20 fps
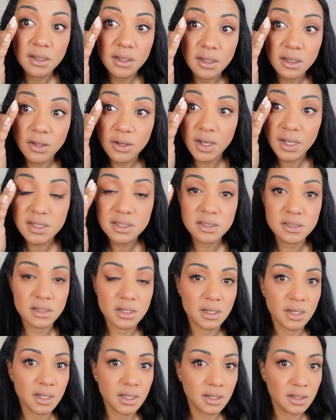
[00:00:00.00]
Can you guys
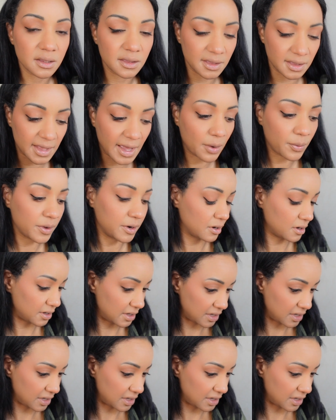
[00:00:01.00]
see it? That went on